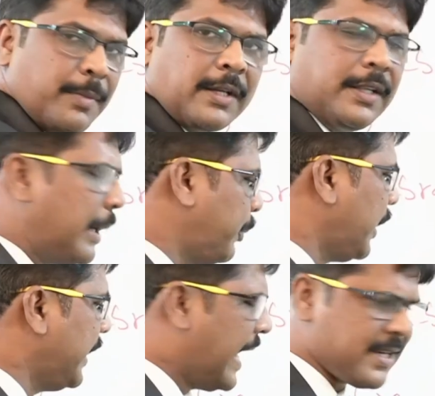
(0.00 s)
mark there, I put
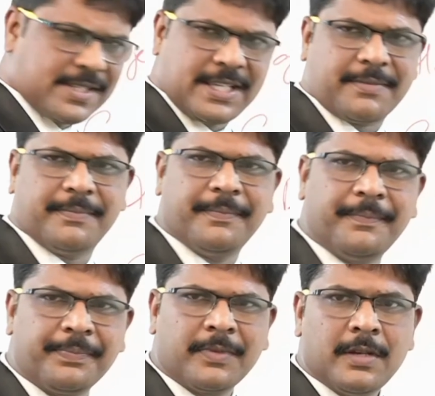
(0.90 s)
a dash there.
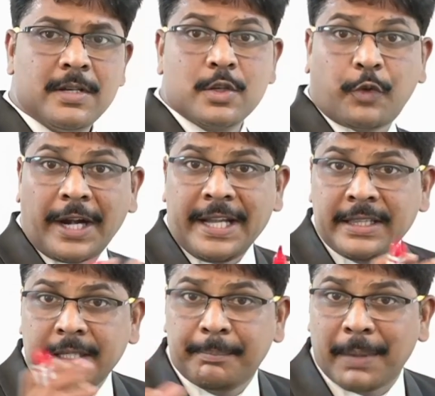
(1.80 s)
So
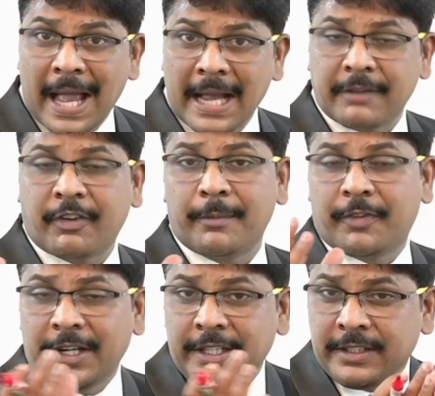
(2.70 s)
finding that blank,
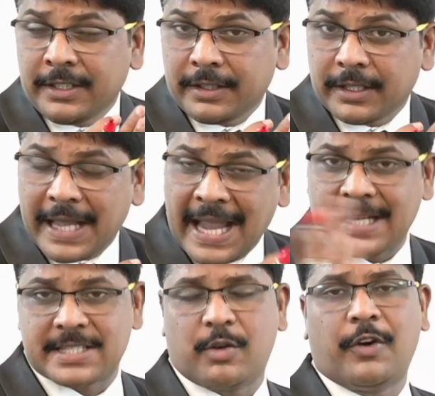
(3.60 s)
finding that
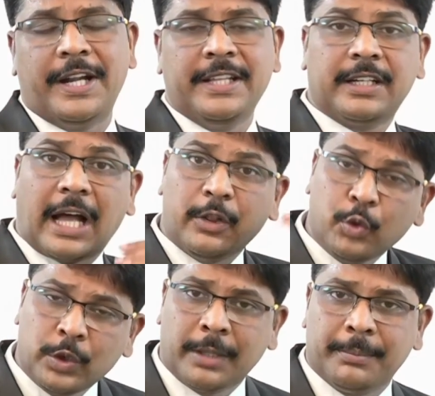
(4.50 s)
X, finding that
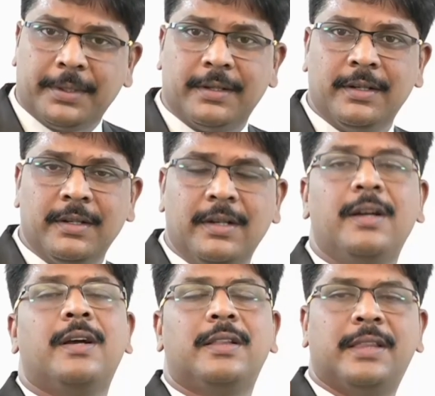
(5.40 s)
unknown number,
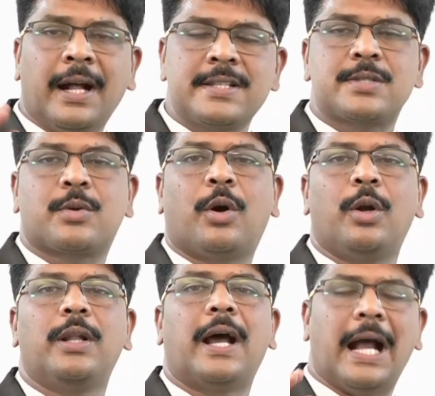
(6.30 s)
that's
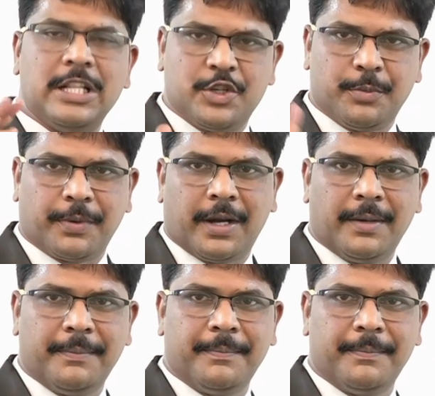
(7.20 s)
called algebra.